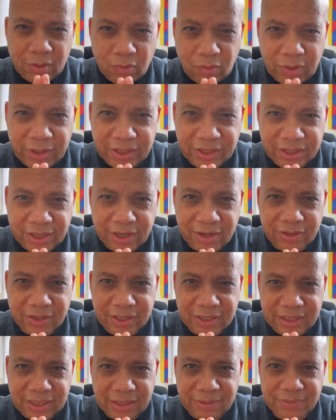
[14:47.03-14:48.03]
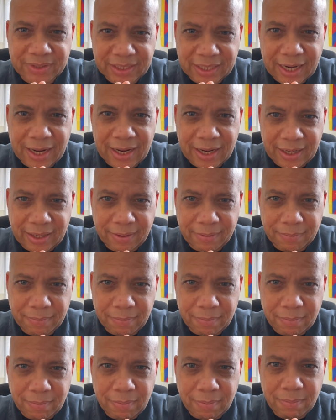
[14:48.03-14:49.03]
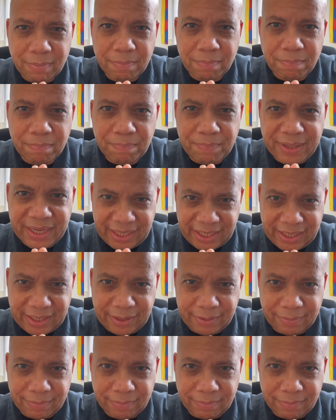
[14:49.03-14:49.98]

We share the same sky. Be.